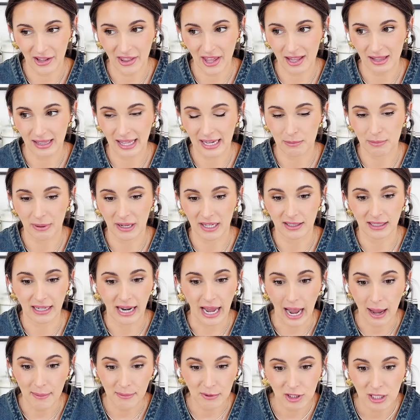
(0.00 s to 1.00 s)
that like button,
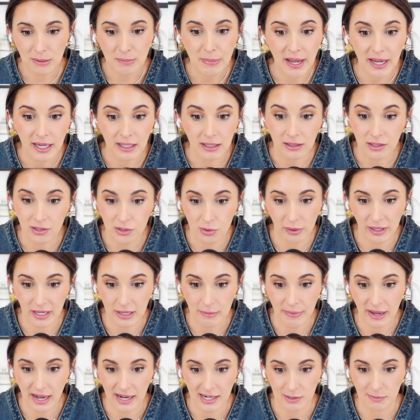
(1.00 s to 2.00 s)
I'm only paying you
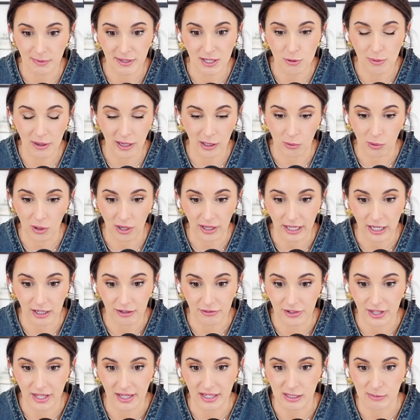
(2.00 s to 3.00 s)
$20, but you better work here
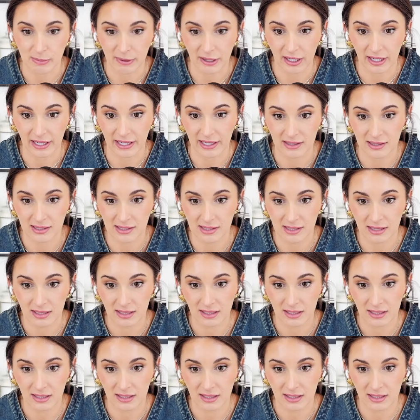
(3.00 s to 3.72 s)
for the experience.